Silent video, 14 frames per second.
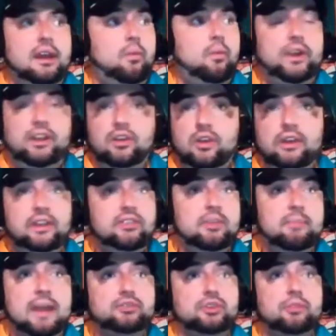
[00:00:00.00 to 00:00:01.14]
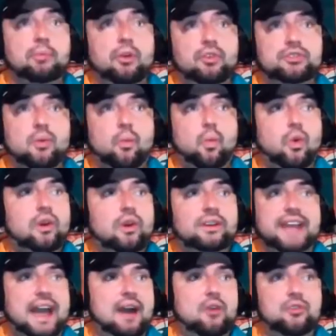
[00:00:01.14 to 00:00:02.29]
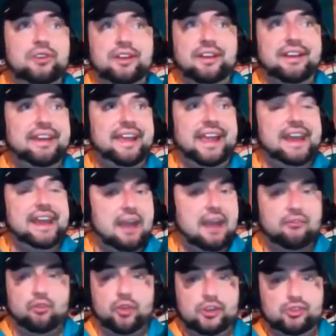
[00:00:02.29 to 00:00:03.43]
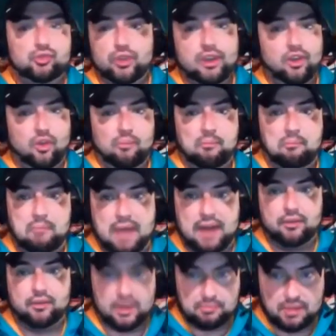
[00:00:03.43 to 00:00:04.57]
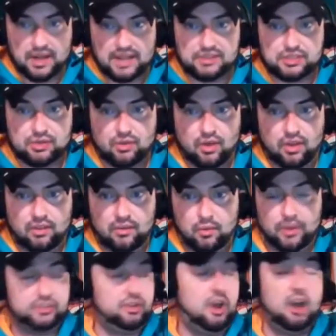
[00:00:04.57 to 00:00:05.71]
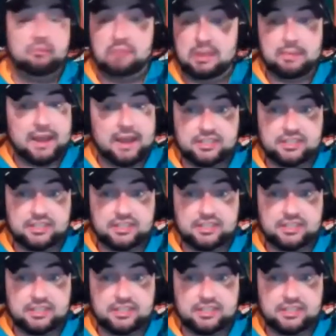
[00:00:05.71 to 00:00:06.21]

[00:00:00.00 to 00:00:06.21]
when you look at the measurables, worked out in every drill better than Penei Sewell, which caught me by